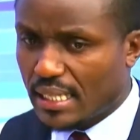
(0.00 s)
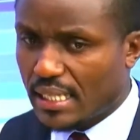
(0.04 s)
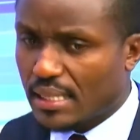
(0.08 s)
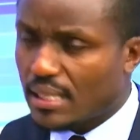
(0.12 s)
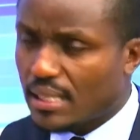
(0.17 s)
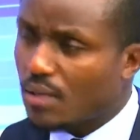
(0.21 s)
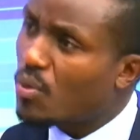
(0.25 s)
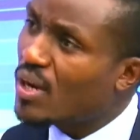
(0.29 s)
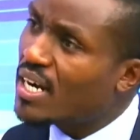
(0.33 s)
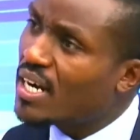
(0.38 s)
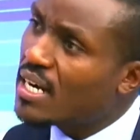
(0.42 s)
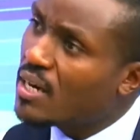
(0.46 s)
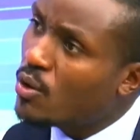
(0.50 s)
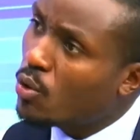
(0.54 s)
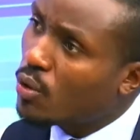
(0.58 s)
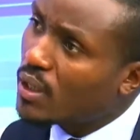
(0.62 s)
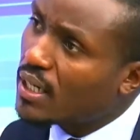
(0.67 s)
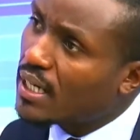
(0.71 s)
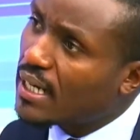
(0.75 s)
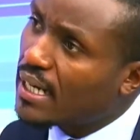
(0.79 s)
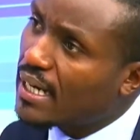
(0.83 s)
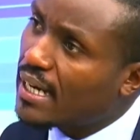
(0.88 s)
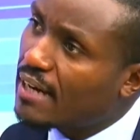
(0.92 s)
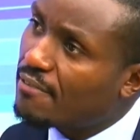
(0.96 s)
that they were
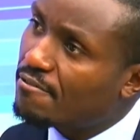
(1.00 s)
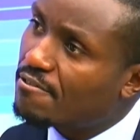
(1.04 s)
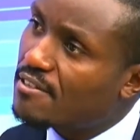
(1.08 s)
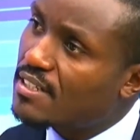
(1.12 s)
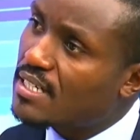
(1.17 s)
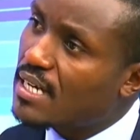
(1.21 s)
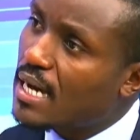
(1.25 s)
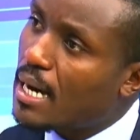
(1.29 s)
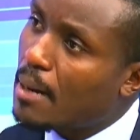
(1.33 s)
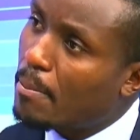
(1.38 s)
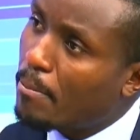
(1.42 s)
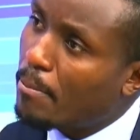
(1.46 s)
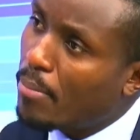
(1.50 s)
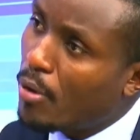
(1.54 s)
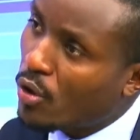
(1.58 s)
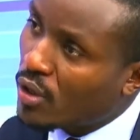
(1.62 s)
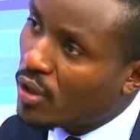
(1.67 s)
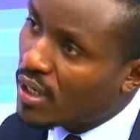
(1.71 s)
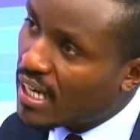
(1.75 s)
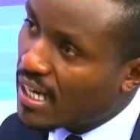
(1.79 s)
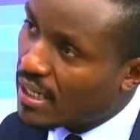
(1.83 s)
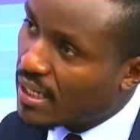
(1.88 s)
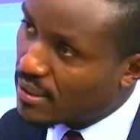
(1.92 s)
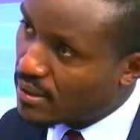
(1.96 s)
not left
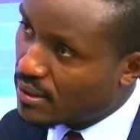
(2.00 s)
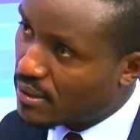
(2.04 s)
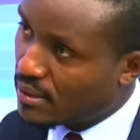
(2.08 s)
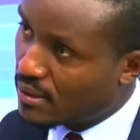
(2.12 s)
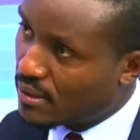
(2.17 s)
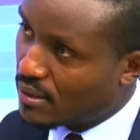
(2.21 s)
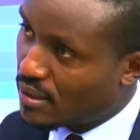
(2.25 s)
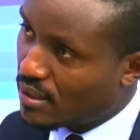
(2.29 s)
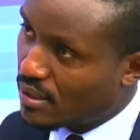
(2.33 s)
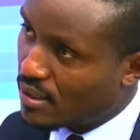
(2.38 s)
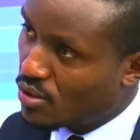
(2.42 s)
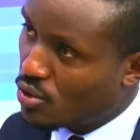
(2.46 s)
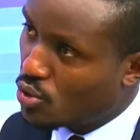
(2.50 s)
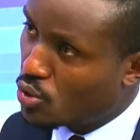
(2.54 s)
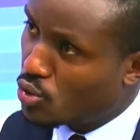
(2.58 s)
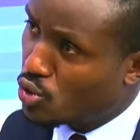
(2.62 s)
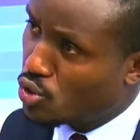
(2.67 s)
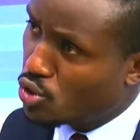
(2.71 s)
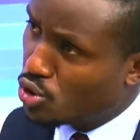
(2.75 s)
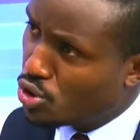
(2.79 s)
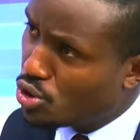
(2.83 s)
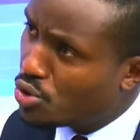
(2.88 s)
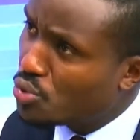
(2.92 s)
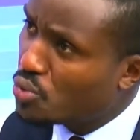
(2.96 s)
upon us to
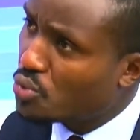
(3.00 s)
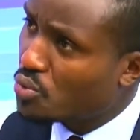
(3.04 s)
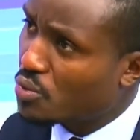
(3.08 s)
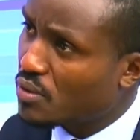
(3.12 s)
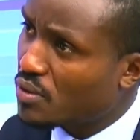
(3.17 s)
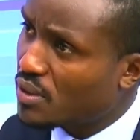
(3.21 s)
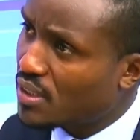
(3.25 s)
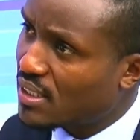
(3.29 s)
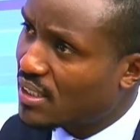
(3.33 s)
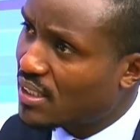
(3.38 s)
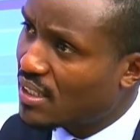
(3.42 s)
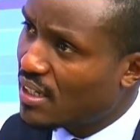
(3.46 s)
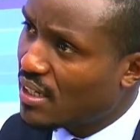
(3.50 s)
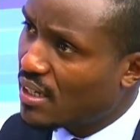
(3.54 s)
choose